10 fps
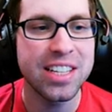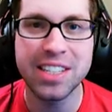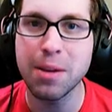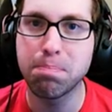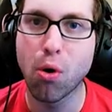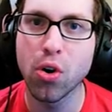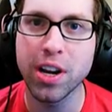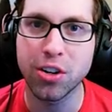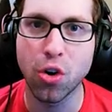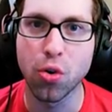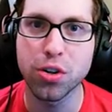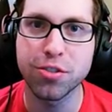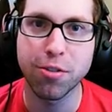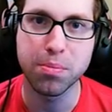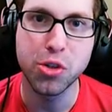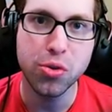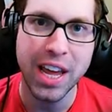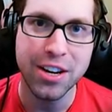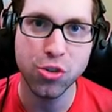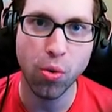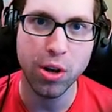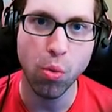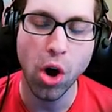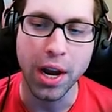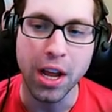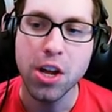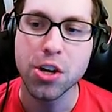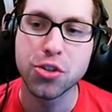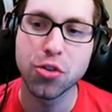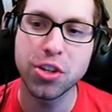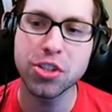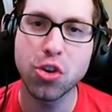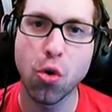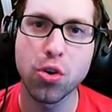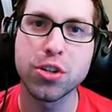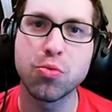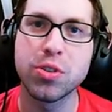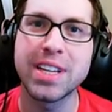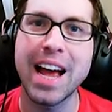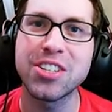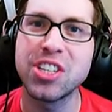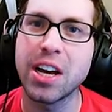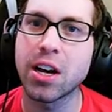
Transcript: is a ported course from 2K21, so this course was actually a